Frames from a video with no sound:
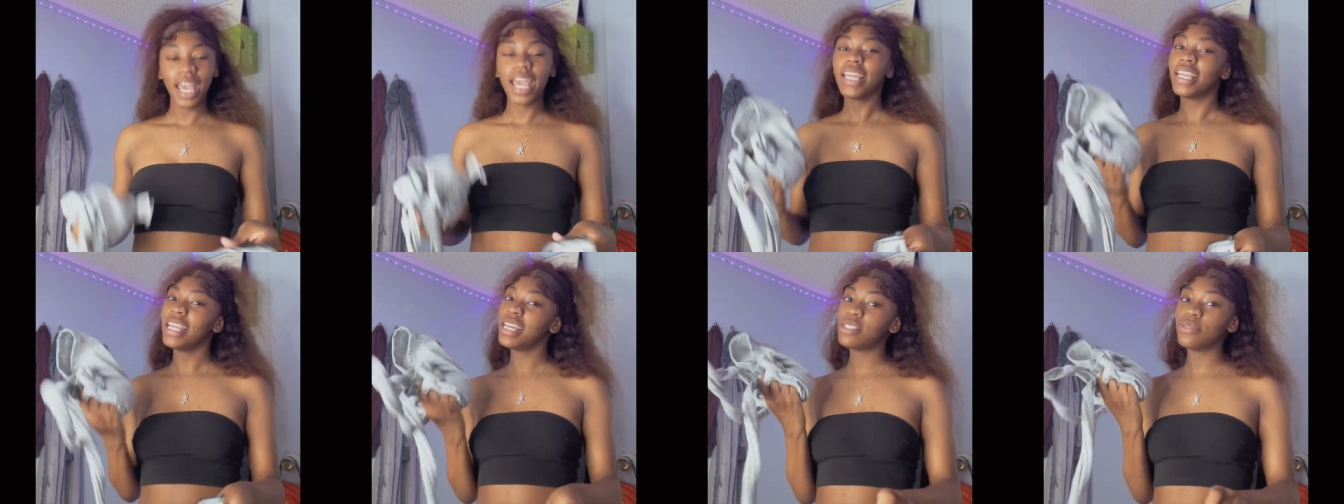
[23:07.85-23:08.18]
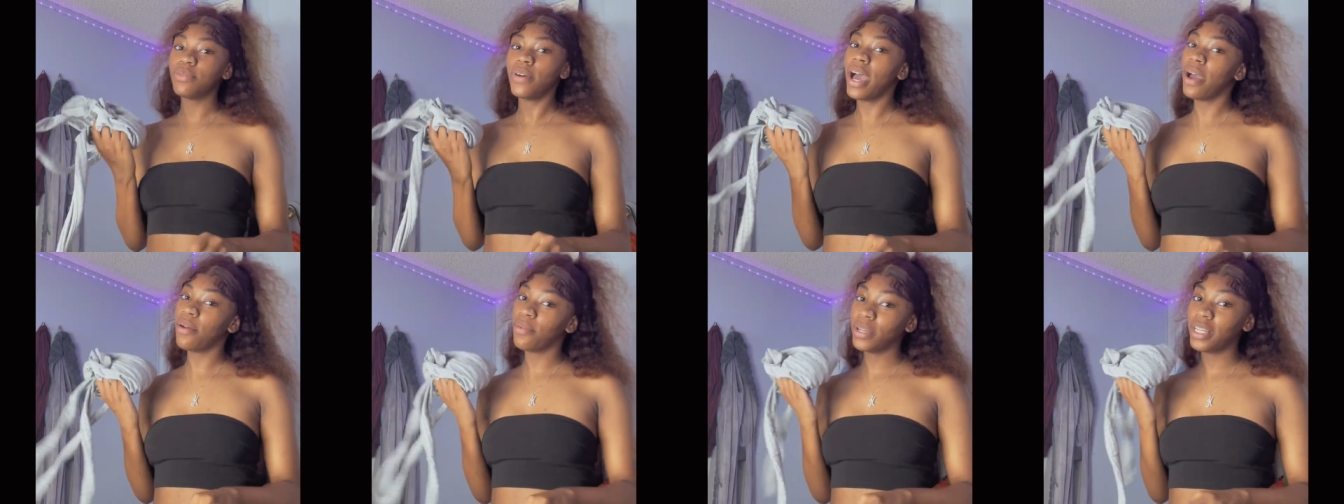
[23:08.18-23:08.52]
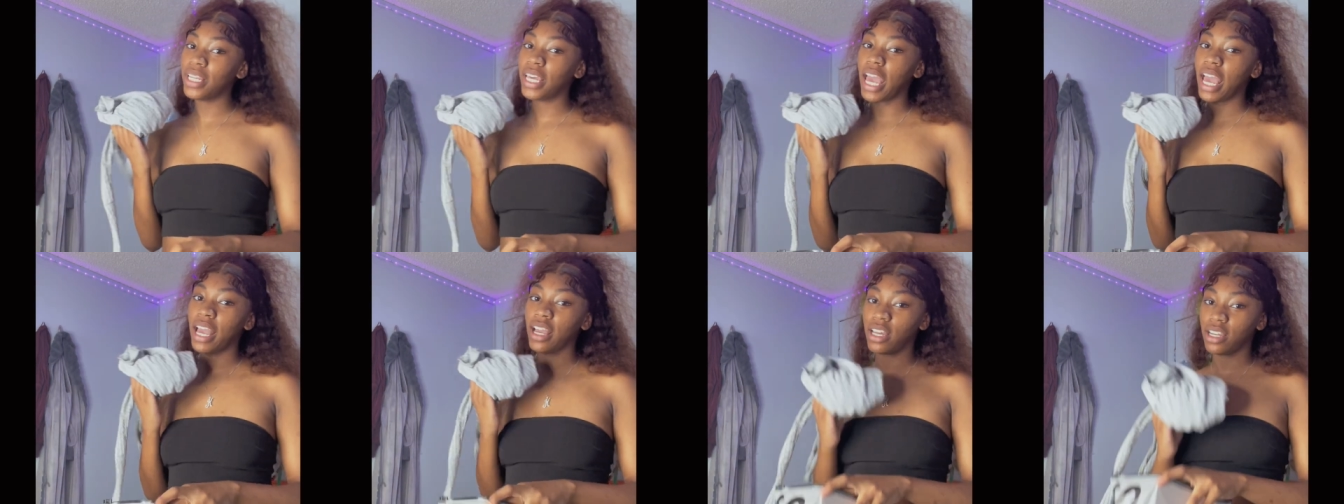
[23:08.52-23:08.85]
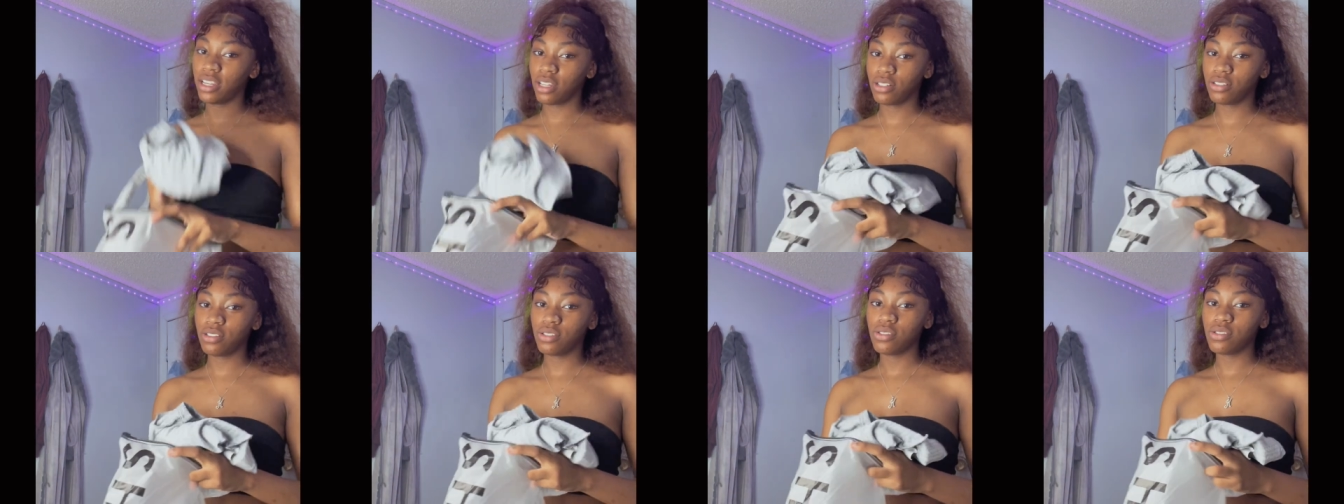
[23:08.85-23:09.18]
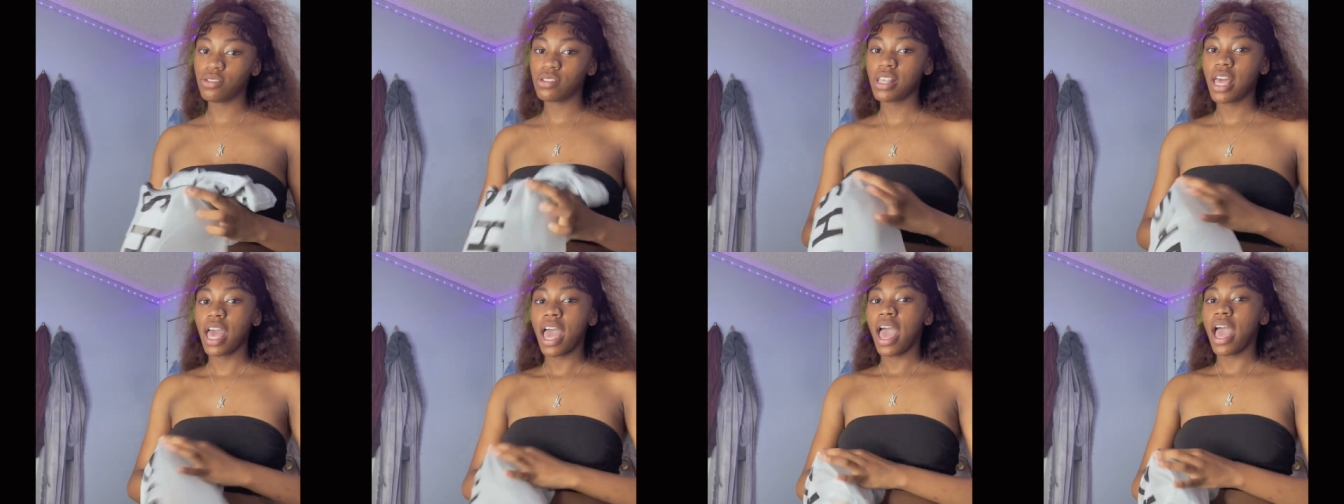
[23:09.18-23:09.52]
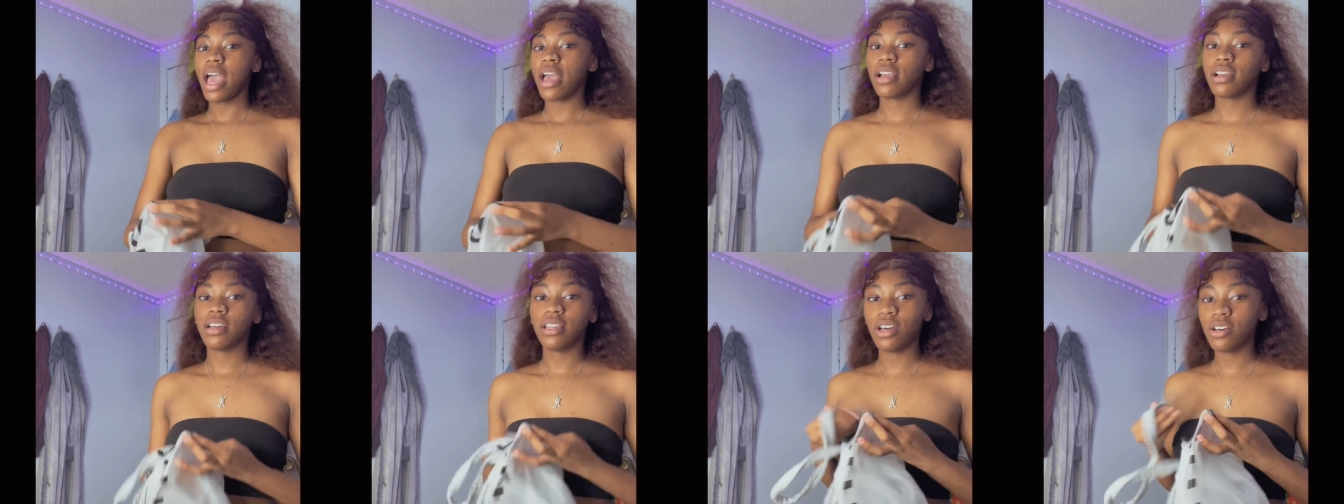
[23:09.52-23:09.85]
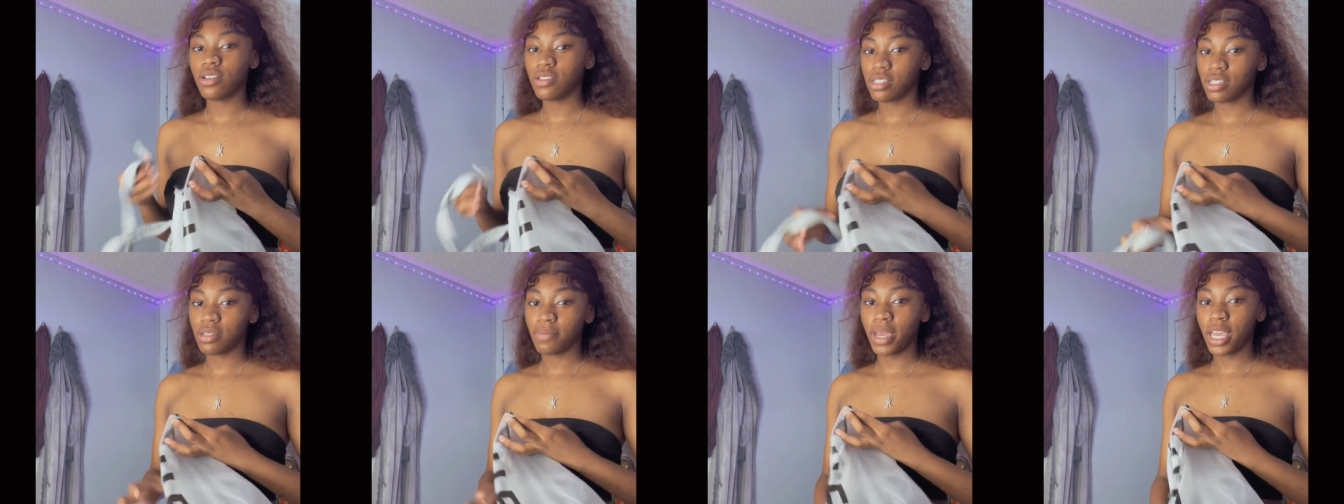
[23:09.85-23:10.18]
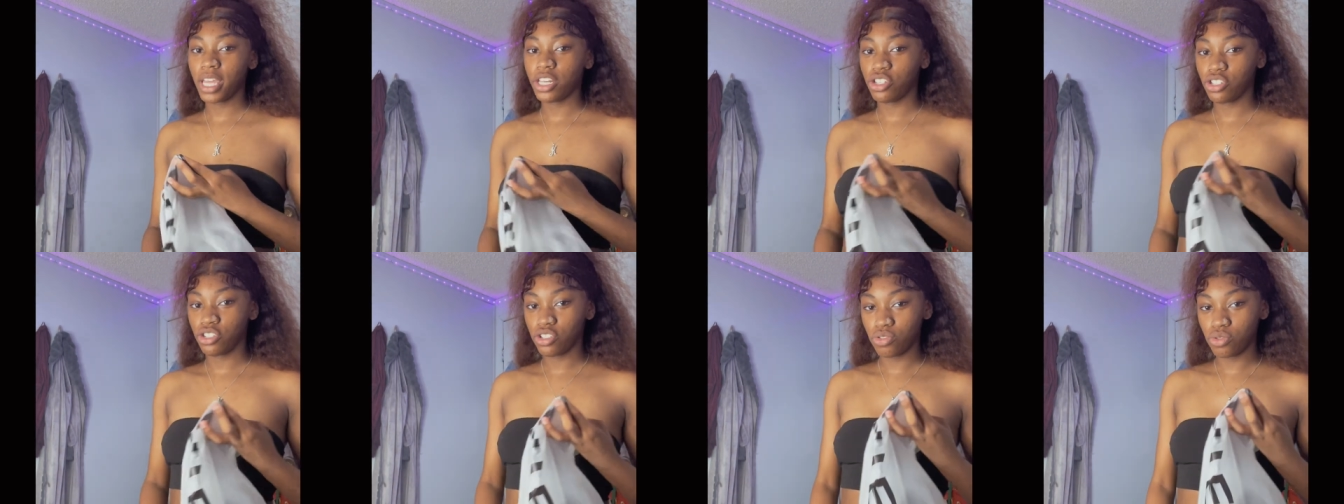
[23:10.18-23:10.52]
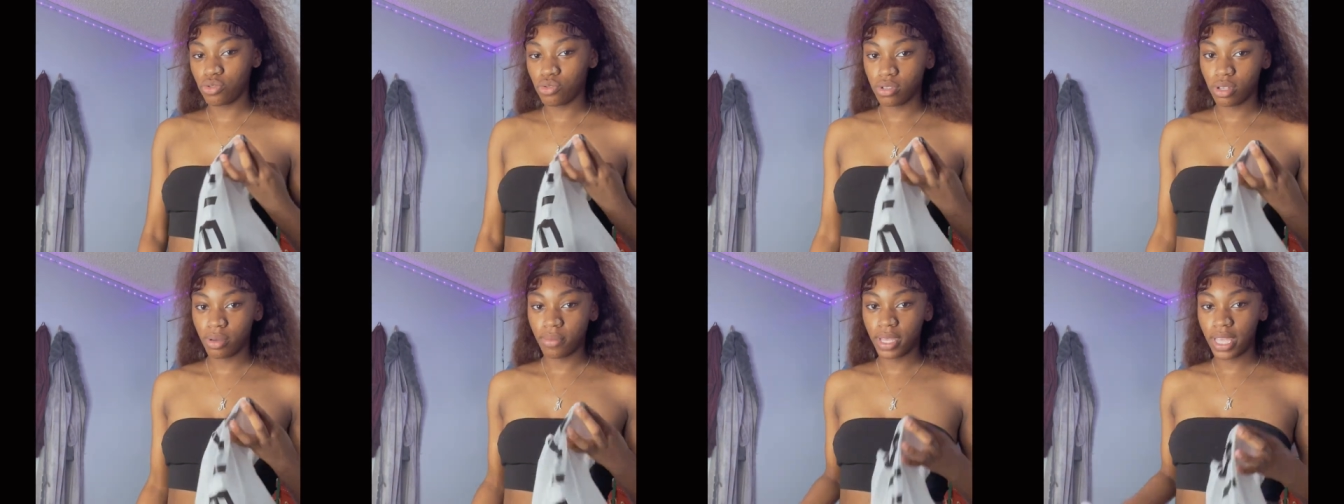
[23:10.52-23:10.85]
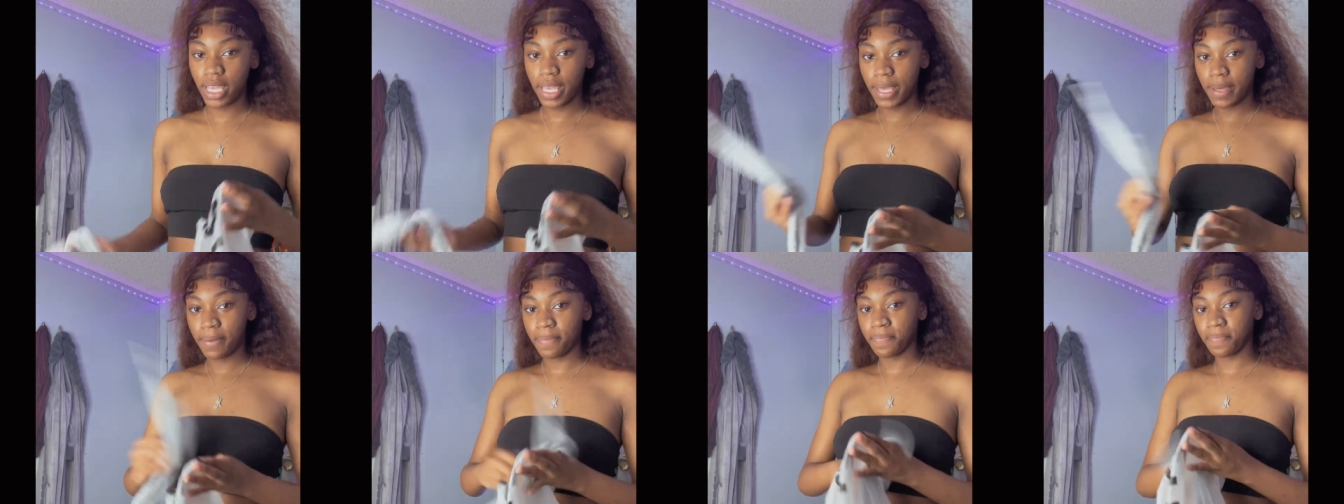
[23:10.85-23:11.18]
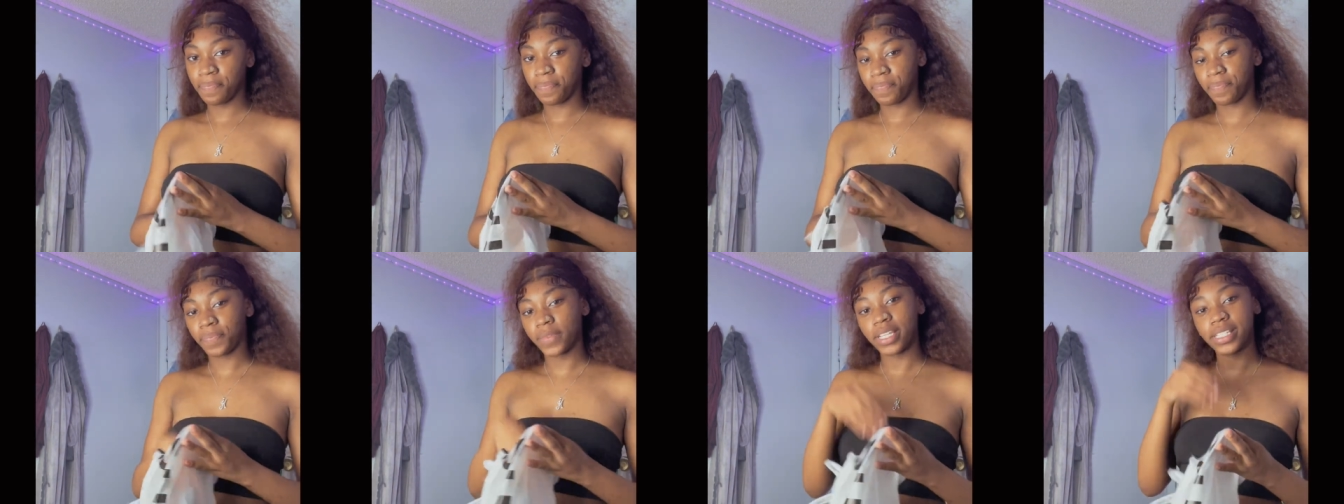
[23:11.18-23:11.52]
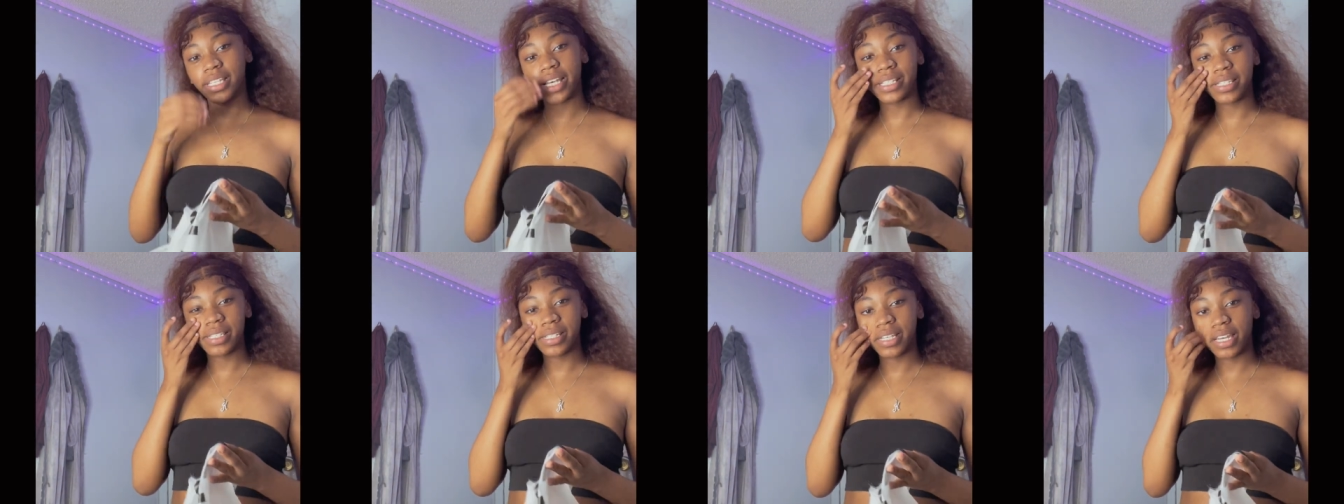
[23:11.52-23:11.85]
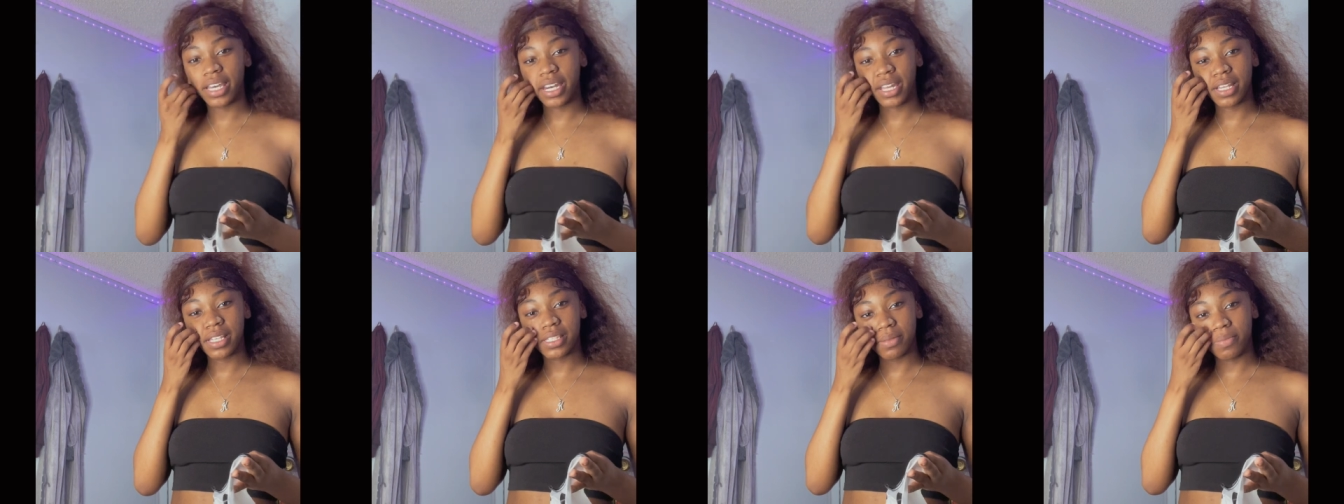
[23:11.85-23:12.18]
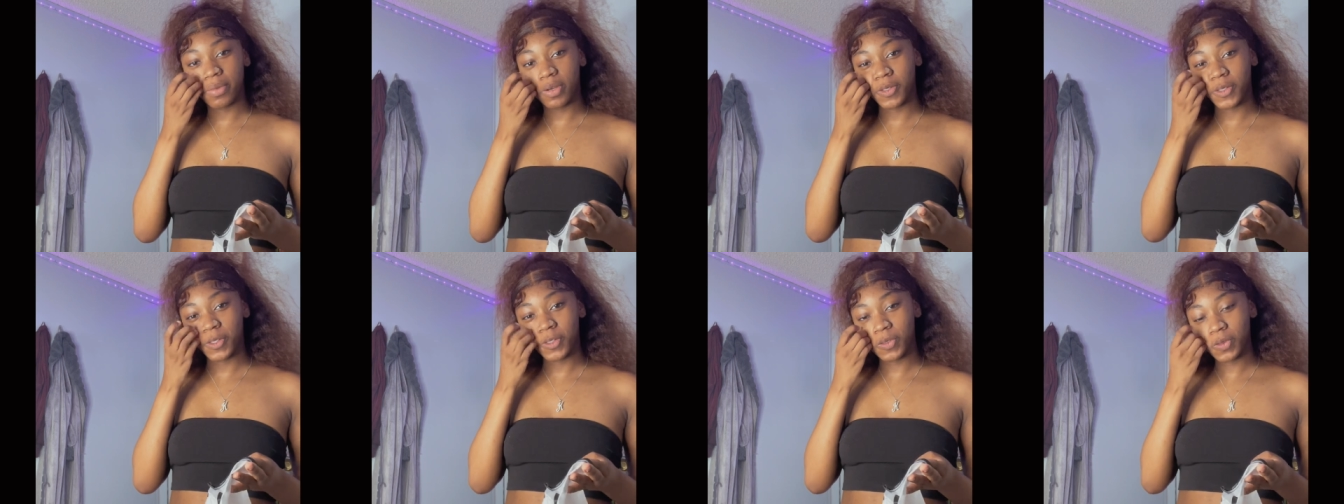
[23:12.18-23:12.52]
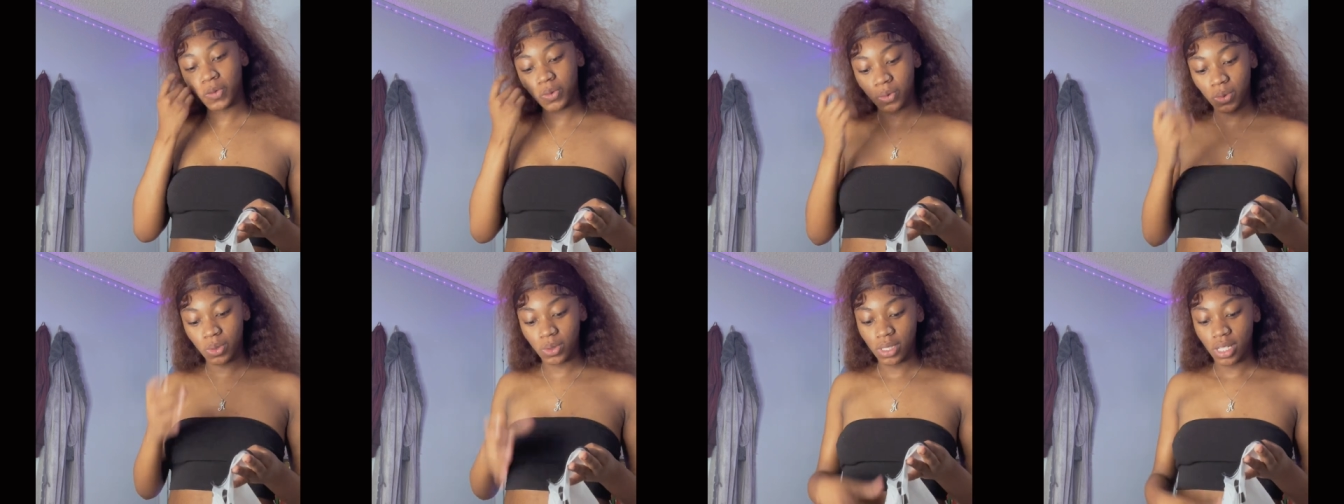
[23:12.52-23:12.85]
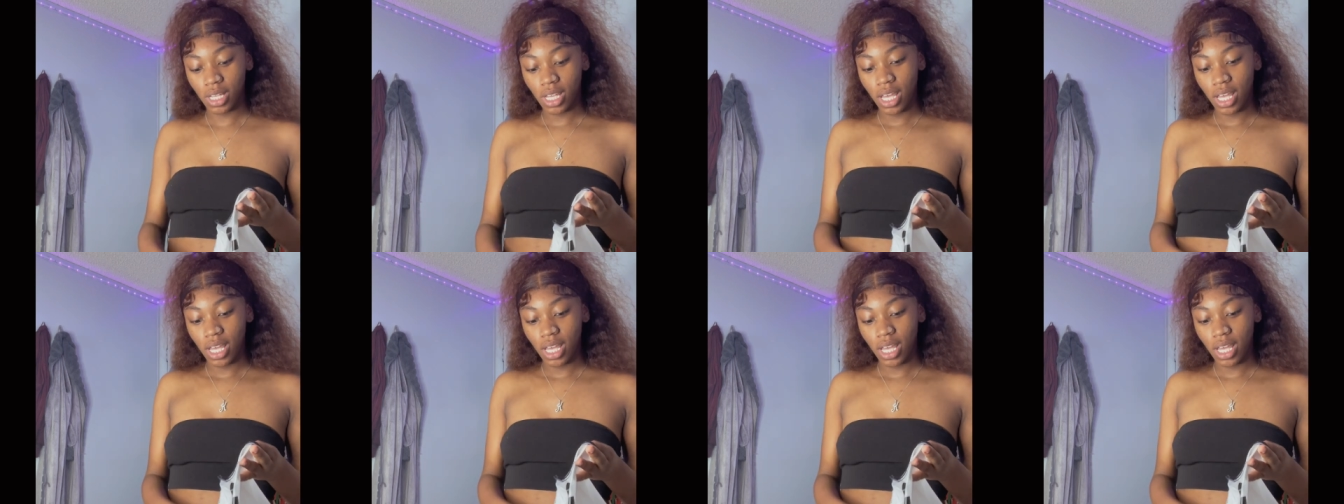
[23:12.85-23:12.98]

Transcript: That's why I really got clothes, clothes to match shoes I'm getting. Cause I still gotta get some more shoes.